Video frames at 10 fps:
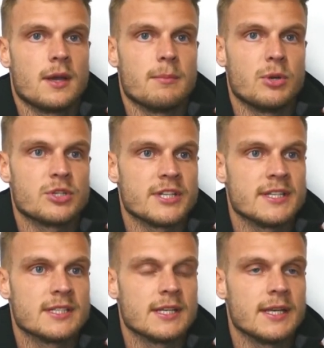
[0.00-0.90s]
and pushing
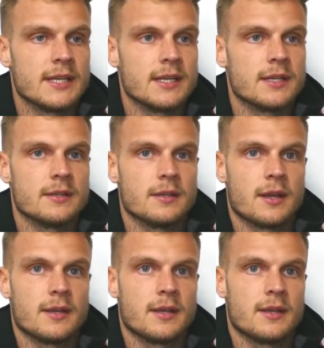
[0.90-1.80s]
into the league and,
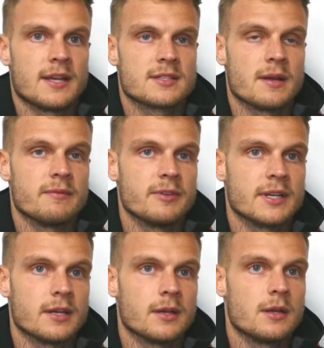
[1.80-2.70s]
and, and that's
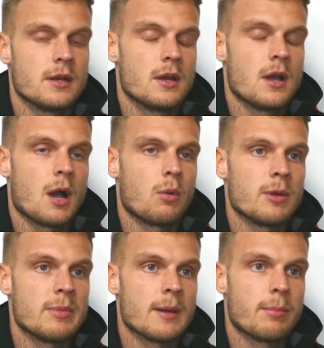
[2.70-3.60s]
something that I want
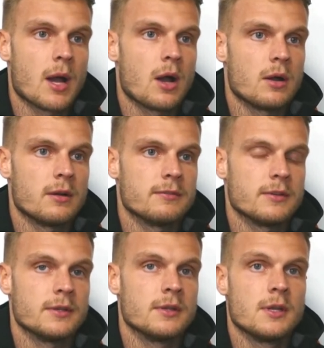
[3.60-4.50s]
to be a part of
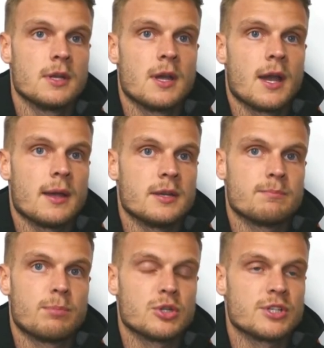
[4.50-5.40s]
and
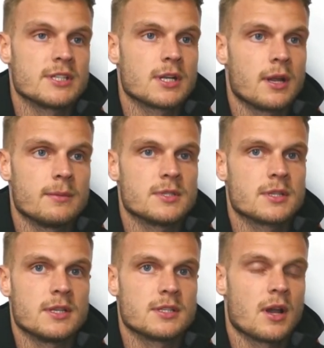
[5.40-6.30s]
and push this club
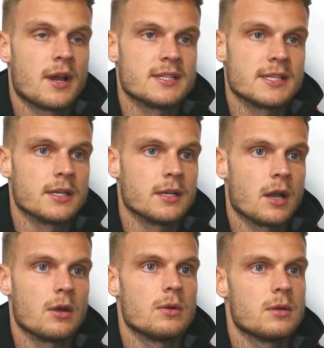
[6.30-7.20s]
as, as high as it can
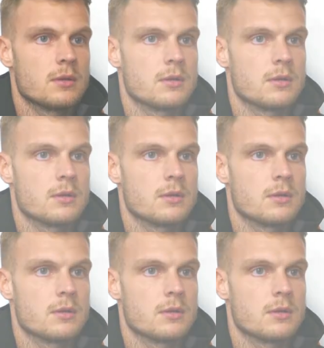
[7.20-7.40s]
go.